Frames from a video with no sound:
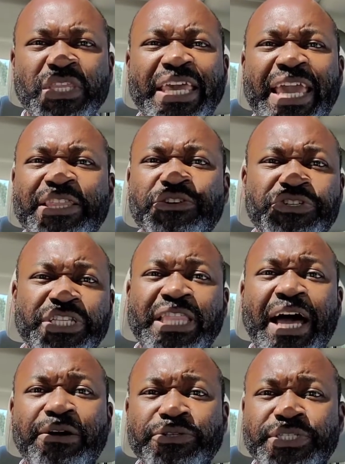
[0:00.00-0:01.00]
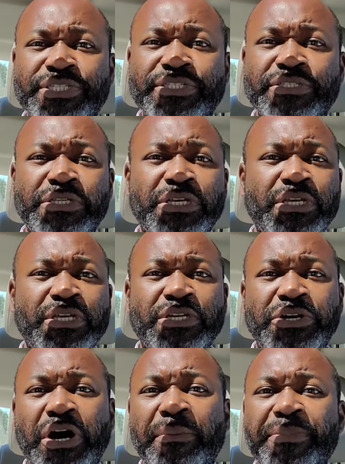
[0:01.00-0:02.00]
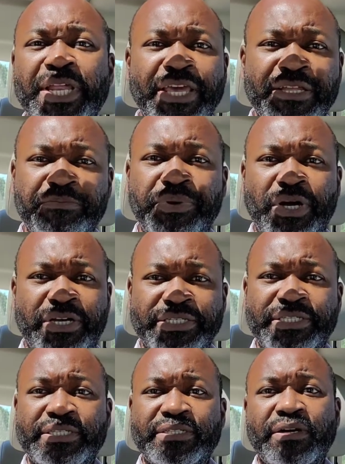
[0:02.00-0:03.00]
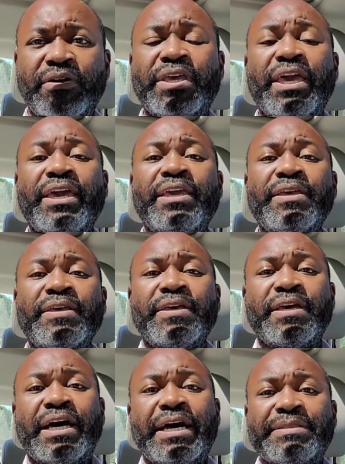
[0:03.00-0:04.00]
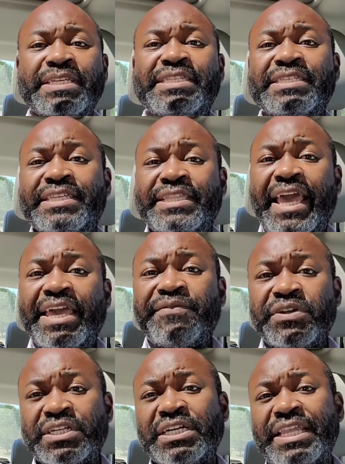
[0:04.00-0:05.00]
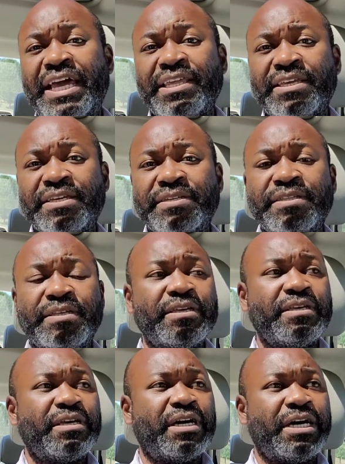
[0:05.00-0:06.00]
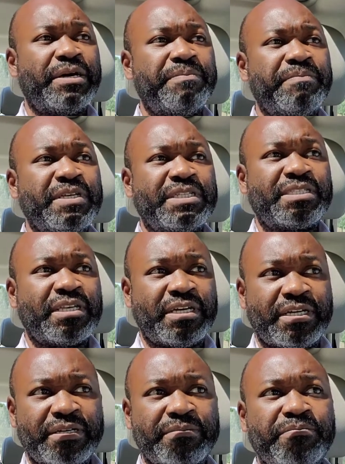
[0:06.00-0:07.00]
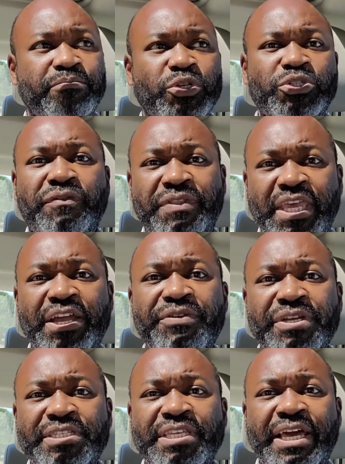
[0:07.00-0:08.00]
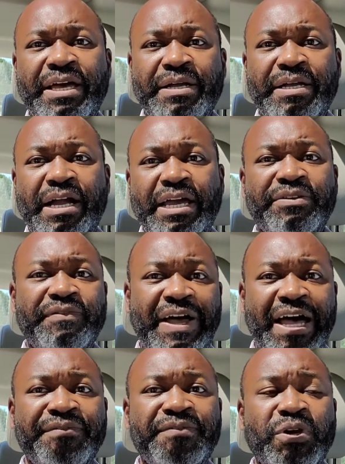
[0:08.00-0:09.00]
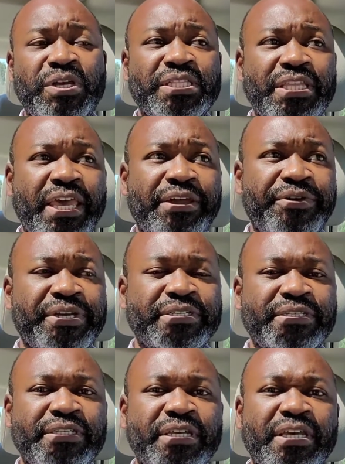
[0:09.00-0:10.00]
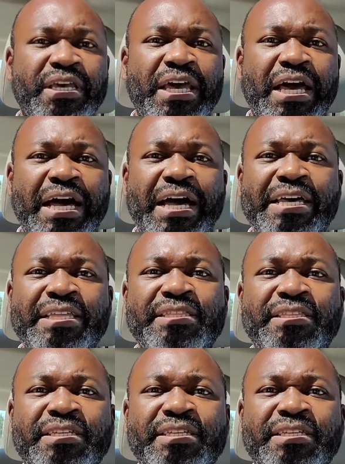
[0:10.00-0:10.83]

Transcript: 800,000, a million plus, okay? And this is in Avon, Connecticut. It's most of the areas here are kind of affluent areas. And